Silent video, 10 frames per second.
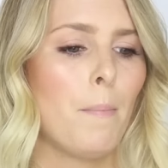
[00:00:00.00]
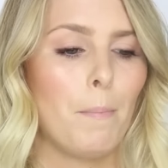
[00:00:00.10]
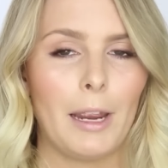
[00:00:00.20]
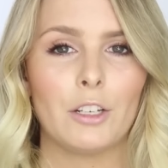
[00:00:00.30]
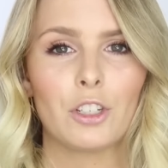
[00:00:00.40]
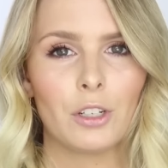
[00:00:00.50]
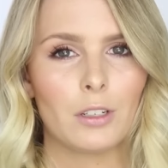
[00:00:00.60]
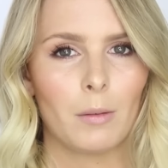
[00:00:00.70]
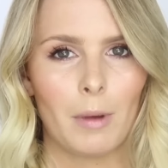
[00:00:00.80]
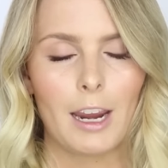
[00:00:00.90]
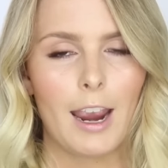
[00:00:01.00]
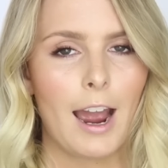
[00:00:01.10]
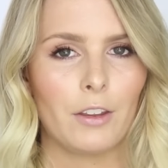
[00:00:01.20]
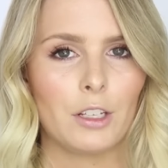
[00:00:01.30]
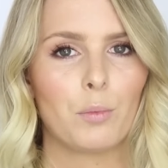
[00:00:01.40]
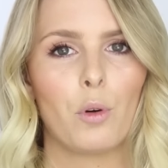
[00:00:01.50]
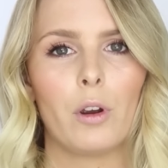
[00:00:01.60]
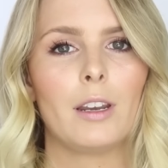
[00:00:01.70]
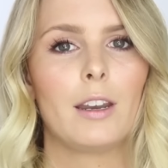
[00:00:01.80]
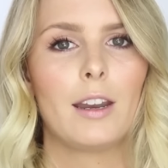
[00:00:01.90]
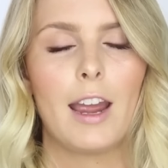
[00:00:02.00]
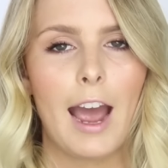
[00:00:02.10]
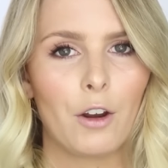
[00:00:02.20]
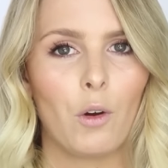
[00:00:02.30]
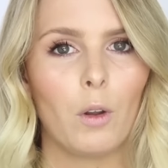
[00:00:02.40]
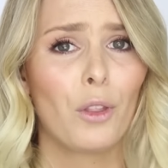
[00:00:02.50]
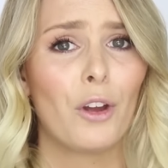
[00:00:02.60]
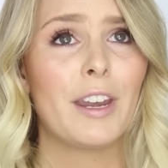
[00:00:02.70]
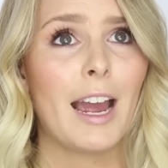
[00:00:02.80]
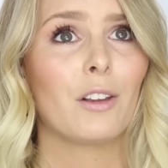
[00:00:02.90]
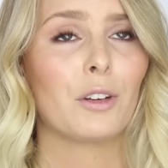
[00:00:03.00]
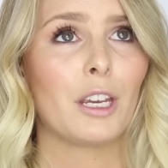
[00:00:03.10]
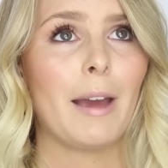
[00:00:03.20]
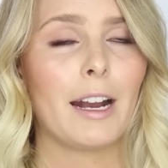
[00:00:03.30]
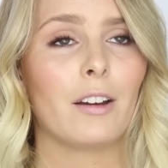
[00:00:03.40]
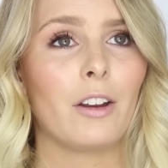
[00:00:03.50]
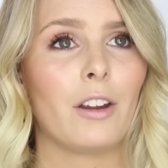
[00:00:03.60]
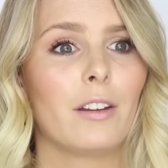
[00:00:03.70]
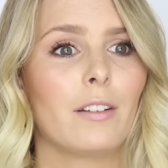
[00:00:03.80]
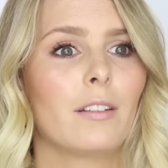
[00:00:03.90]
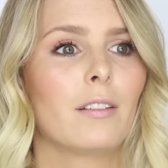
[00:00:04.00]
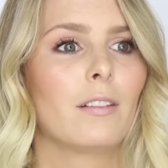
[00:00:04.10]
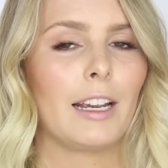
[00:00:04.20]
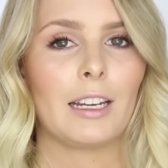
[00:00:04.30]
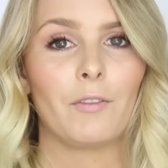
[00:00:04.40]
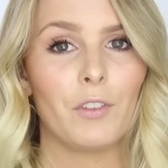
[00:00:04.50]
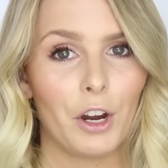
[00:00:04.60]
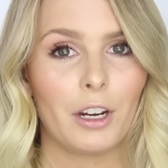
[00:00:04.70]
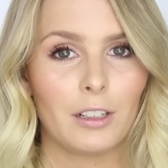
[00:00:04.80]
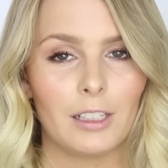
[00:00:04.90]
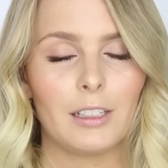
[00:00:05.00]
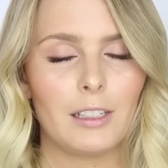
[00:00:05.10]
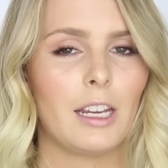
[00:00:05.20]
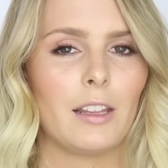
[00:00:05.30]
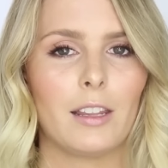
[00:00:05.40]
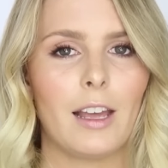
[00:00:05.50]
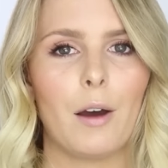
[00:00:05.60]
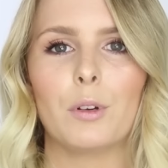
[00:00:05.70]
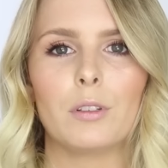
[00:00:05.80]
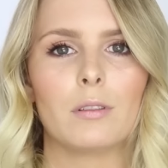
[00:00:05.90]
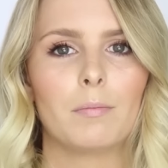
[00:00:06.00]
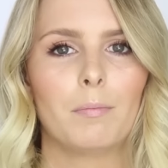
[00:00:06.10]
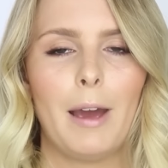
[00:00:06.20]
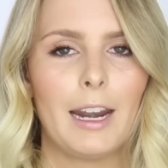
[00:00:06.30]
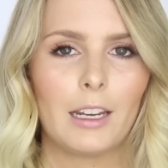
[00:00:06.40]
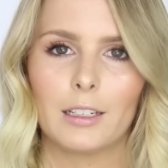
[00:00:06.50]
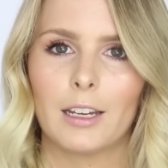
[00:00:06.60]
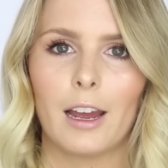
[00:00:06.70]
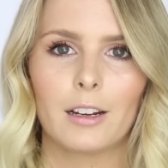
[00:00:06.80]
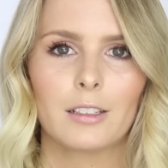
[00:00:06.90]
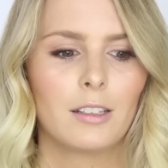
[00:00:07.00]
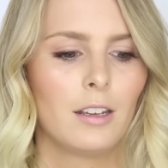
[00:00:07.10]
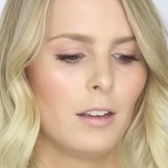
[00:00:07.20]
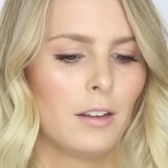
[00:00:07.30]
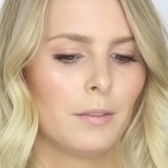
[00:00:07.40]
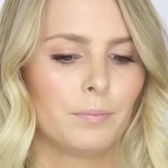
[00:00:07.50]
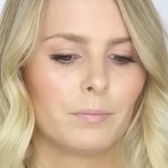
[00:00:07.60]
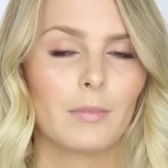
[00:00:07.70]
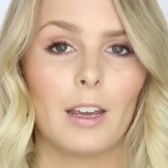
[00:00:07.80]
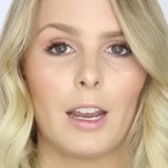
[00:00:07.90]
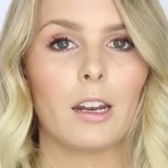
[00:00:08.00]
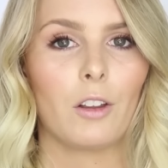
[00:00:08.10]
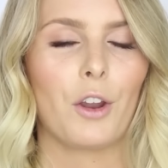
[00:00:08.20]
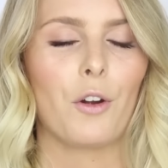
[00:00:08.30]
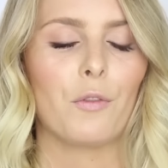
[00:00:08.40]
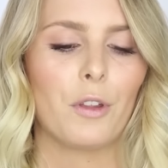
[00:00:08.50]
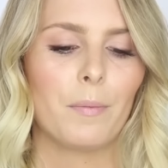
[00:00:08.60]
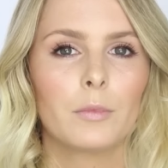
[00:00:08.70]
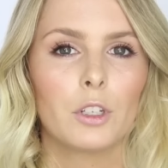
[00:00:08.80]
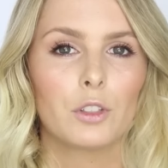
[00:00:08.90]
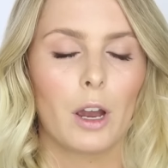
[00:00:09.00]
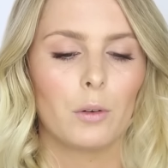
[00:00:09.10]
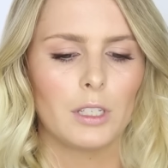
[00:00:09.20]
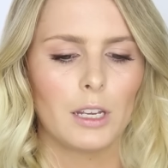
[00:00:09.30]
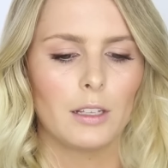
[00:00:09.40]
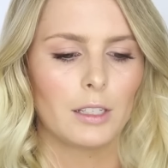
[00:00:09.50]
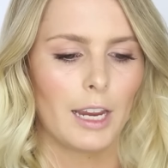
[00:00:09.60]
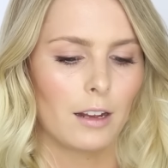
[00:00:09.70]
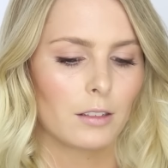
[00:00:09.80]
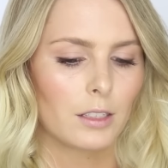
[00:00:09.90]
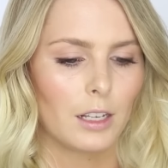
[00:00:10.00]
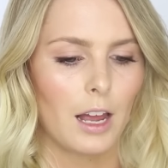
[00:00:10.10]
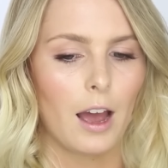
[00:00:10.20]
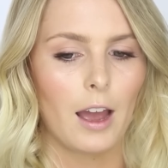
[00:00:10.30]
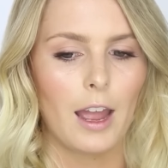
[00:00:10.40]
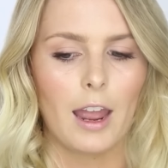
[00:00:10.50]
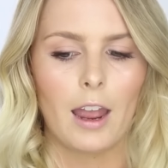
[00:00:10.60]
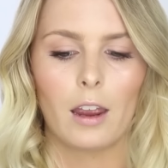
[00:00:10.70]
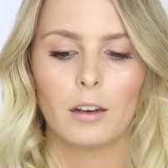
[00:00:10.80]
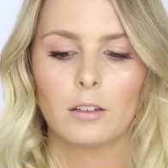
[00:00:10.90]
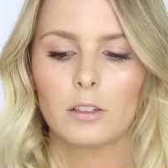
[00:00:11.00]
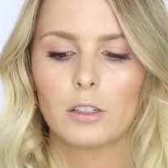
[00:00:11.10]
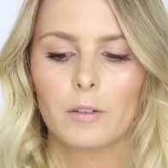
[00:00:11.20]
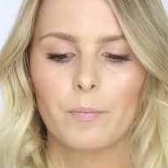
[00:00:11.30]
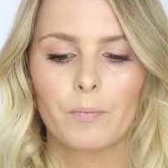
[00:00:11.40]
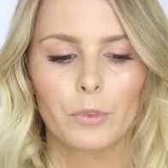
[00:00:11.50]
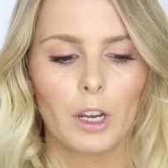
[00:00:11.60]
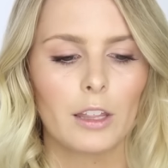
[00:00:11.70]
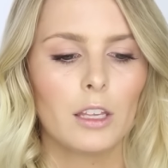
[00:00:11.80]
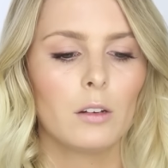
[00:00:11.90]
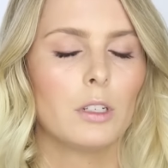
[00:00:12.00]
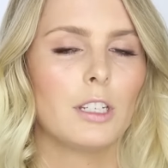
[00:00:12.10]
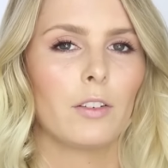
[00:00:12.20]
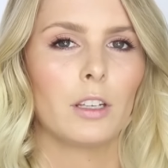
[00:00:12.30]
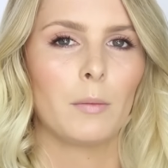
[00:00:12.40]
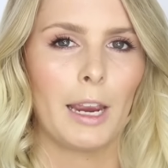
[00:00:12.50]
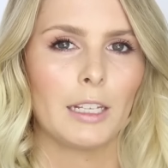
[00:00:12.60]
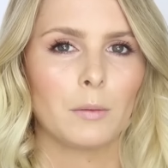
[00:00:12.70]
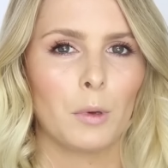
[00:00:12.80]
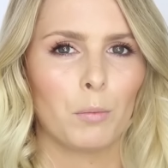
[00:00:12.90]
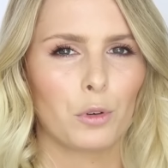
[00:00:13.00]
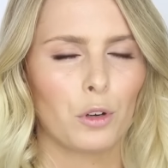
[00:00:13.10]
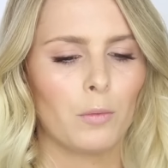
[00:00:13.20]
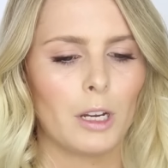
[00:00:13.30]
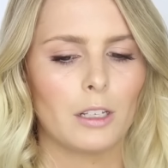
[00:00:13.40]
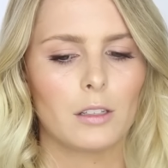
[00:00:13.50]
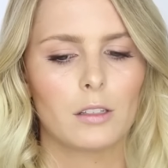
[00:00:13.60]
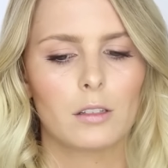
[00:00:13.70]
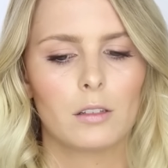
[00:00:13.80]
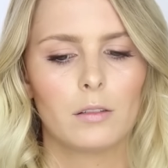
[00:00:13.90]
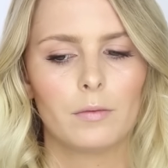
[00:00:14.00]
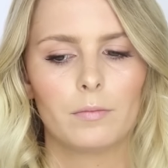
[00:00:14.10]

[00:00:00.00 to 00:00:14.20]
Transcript: mentioned to me at this point at all. Although now looking back on it, I can very clearly see that that was panic attacks and a lot of them. So I would see this counsellor, and I think we definitely made some improvements,